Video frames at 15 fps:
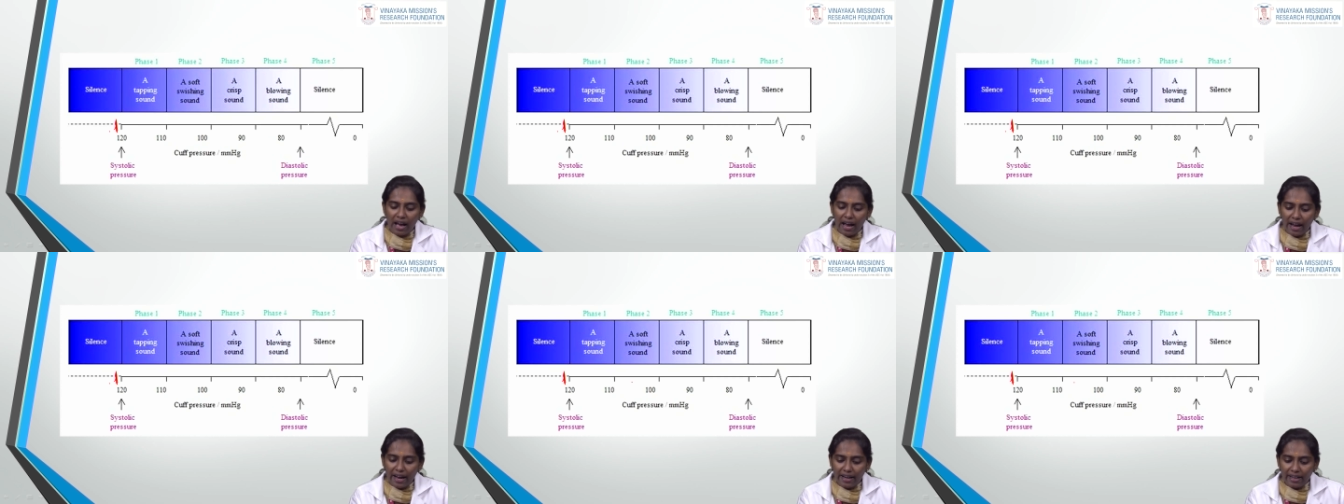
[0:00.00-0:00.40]

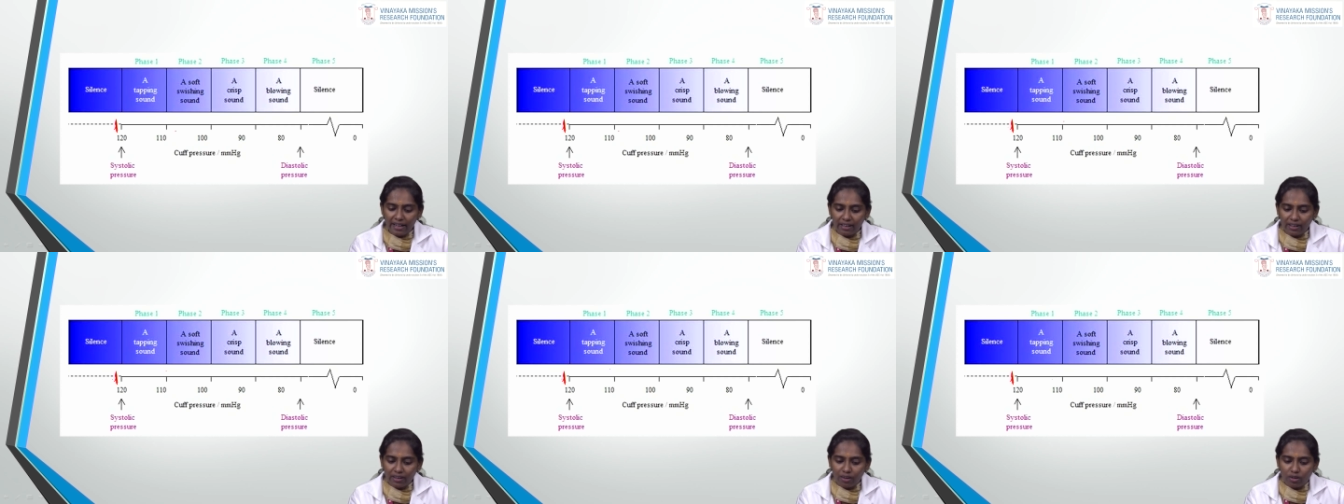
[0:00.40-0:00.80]
and
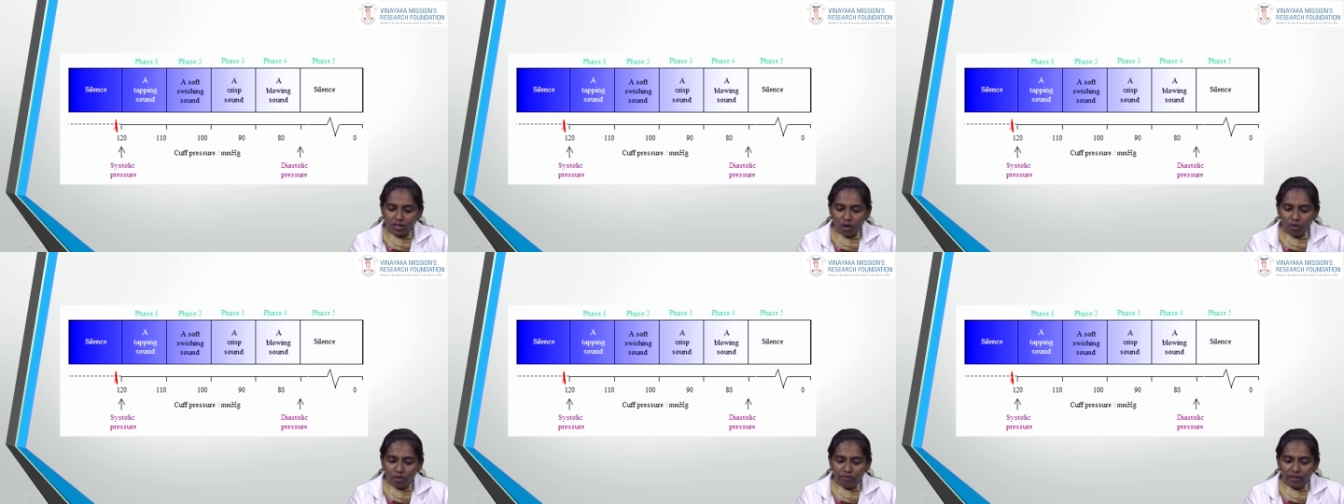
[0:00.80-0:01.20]
your
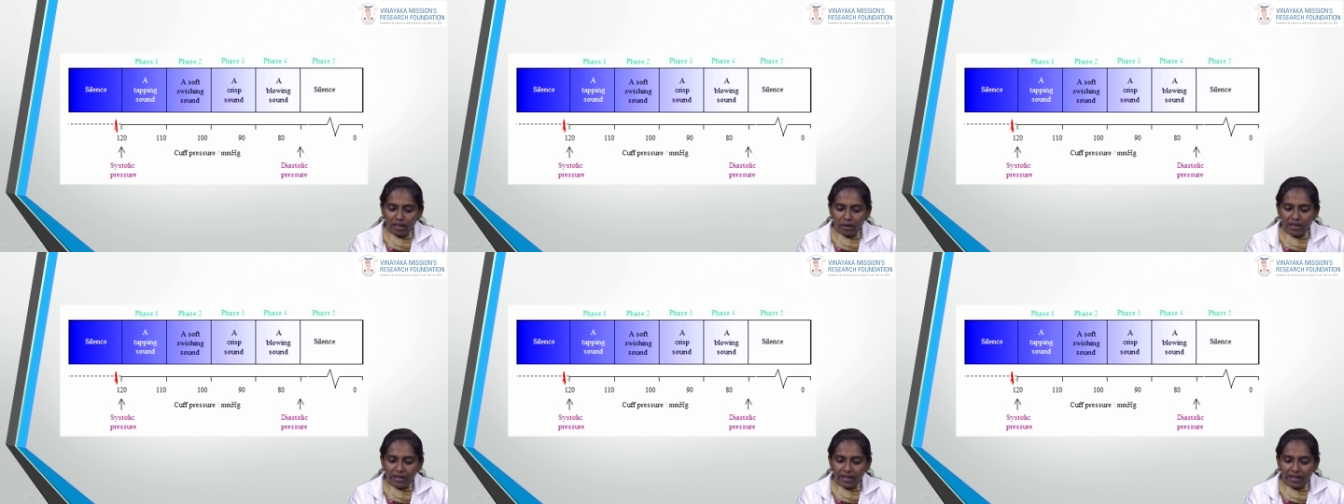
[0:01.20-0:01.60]
sound
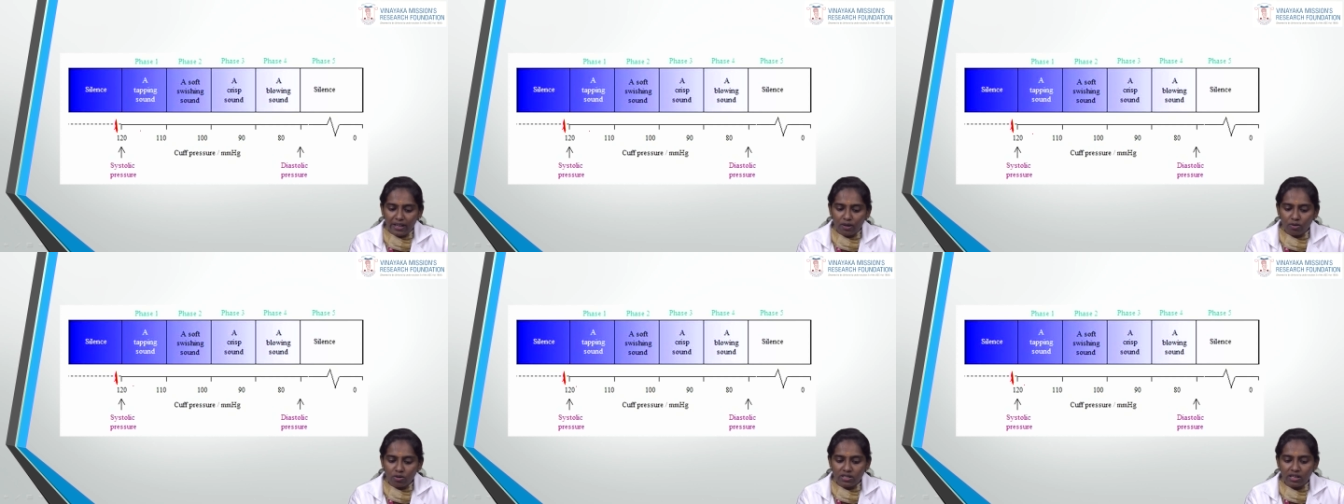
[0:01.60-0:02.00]
will be
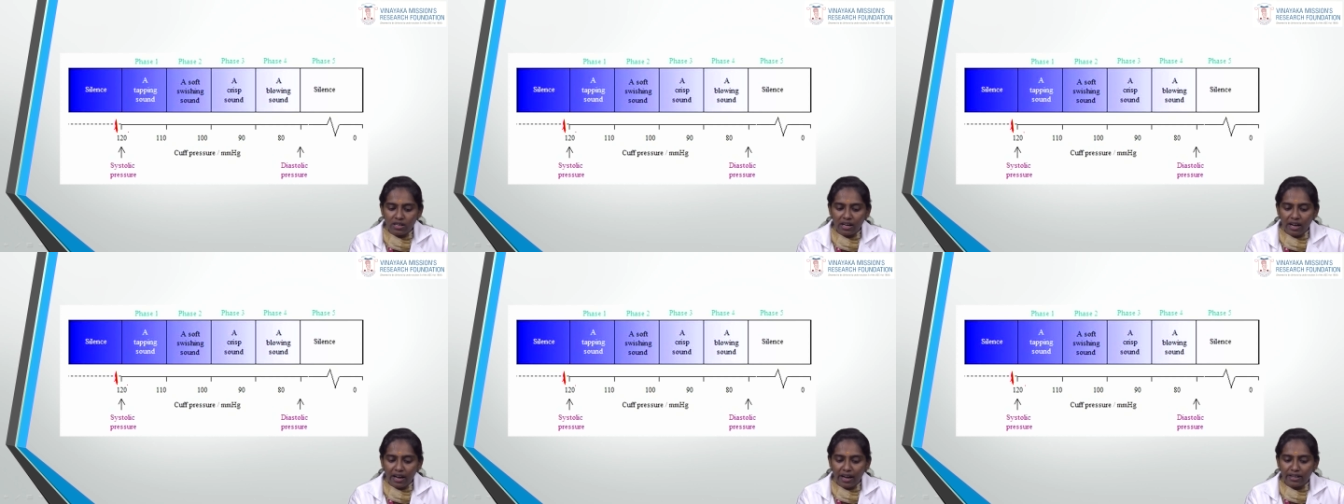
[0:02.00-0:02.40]
reduced
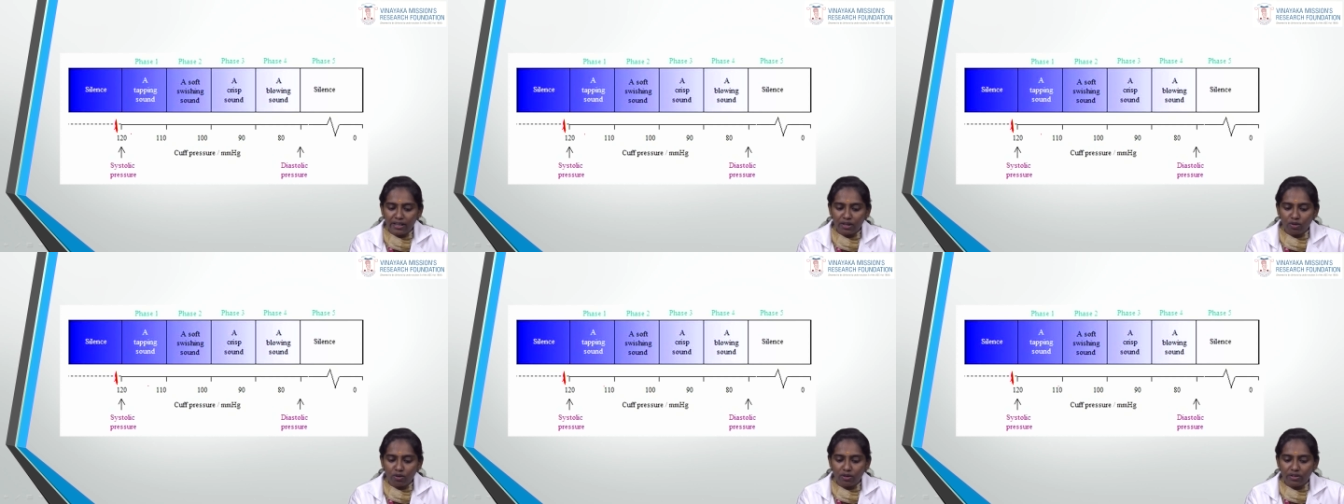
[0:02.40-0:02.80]

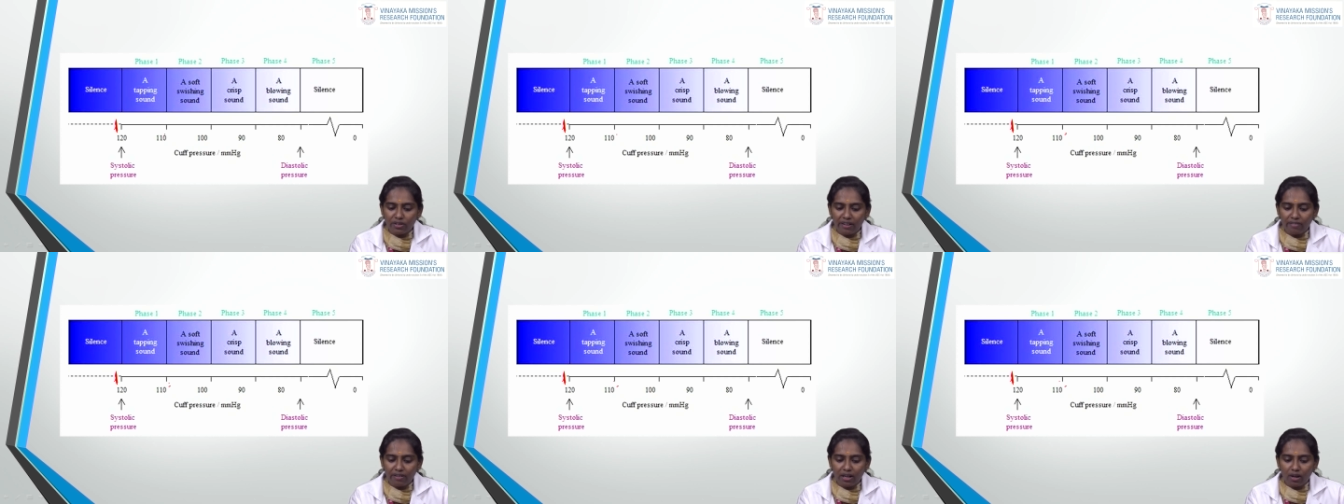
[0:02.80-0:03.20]
and you will
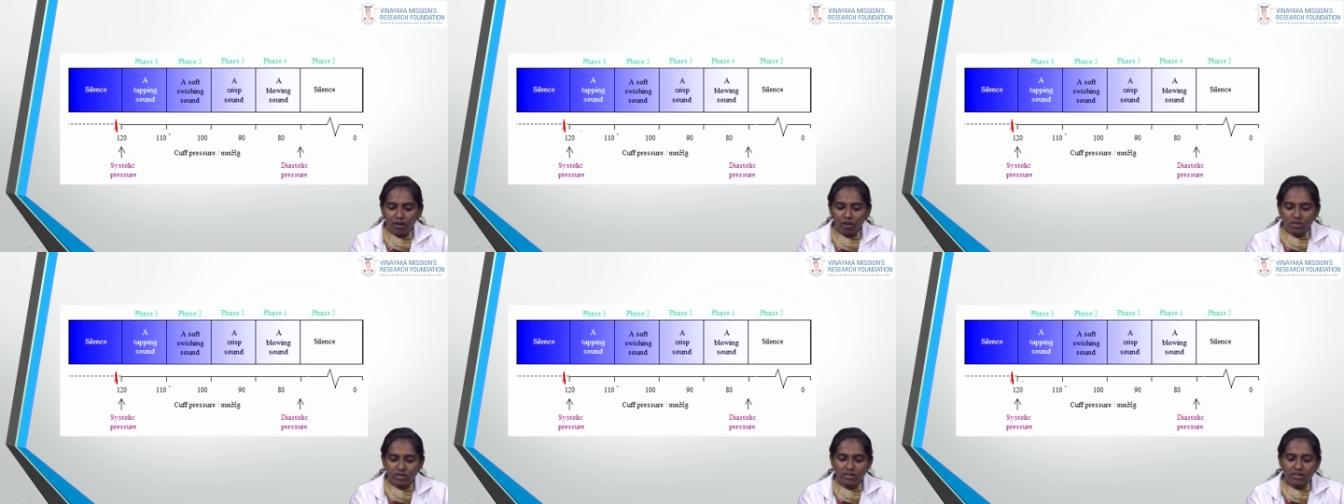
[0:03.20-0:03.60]
travel
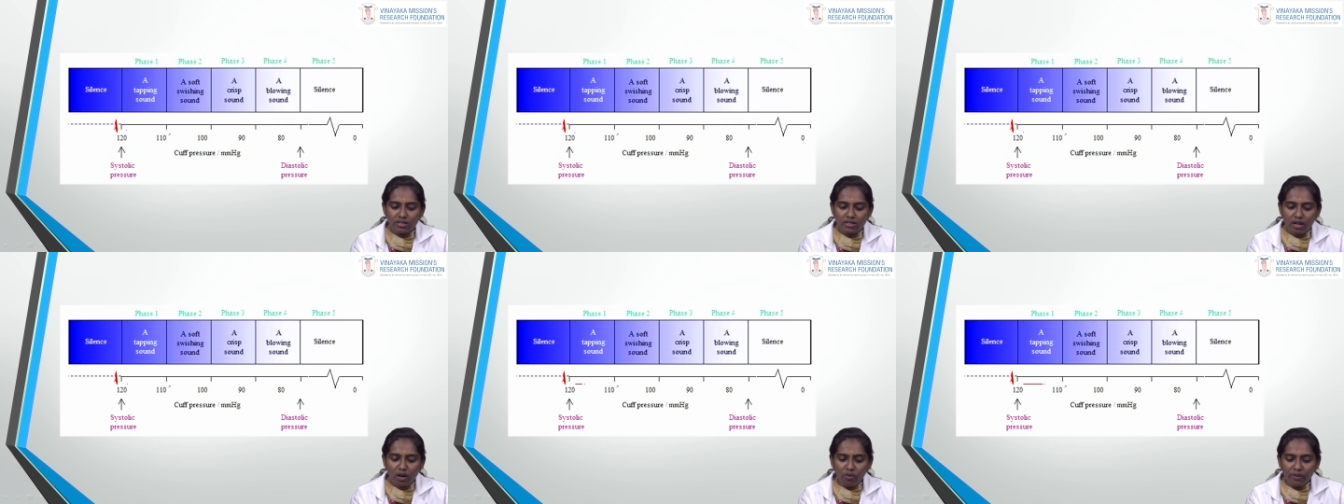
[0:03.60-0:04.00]
across the
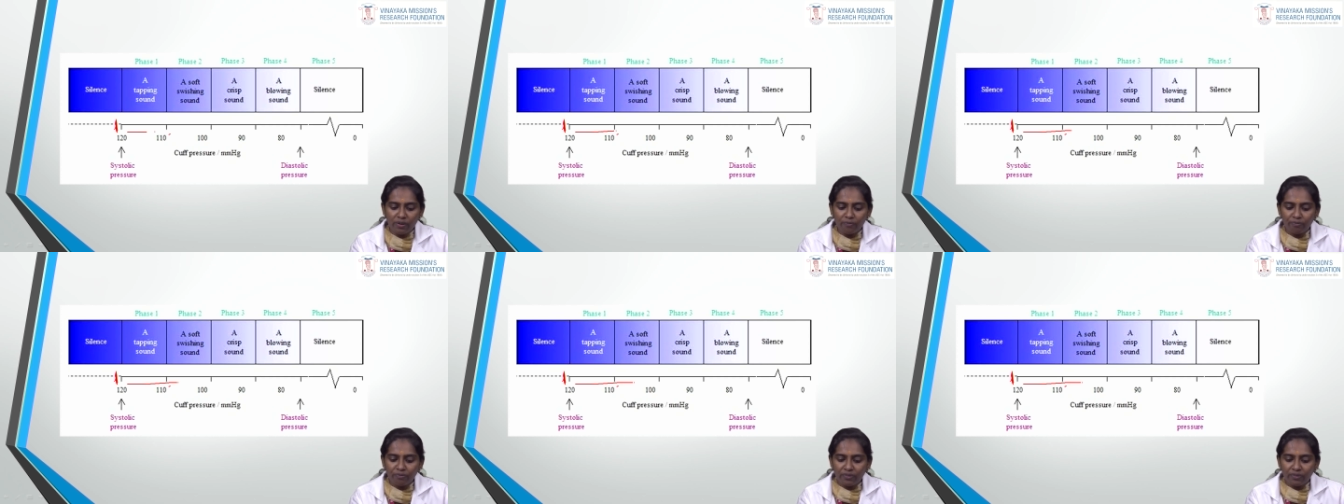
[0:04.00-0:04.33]
sound.